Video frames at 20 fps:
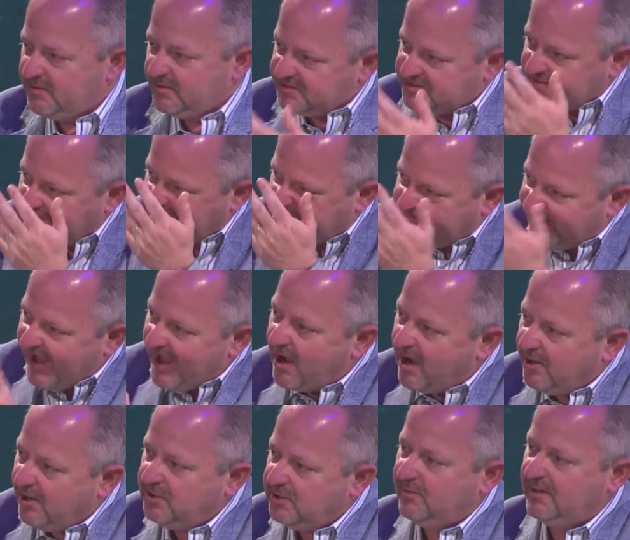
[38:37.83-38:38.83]
There's a
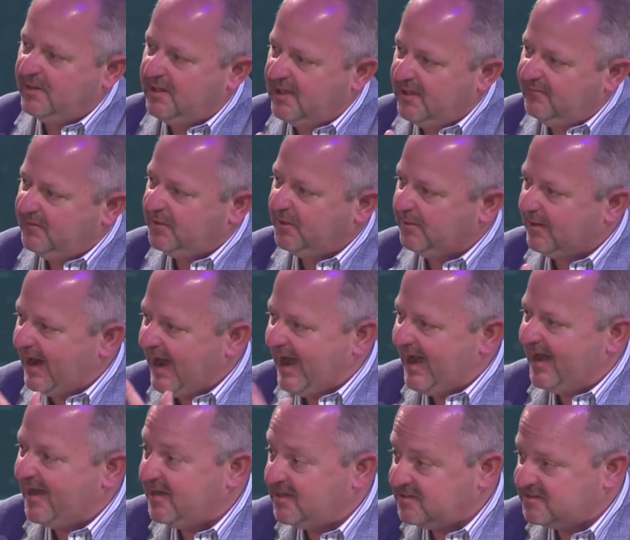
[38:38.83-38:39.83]
value in giving your
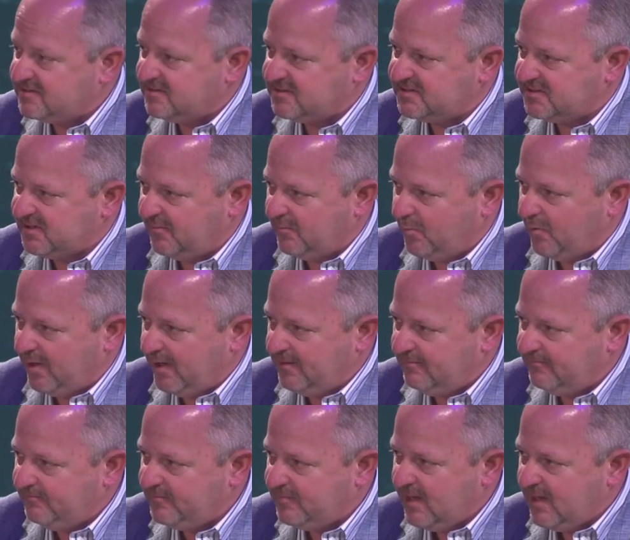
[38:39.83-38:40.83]
eyes to
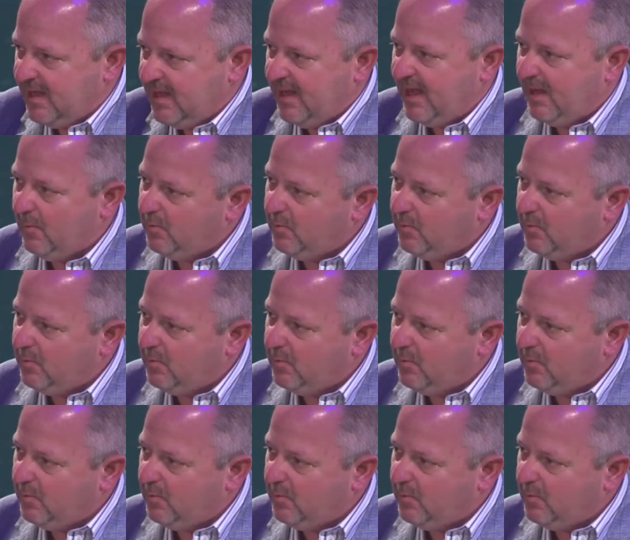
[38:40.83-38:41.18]
someone.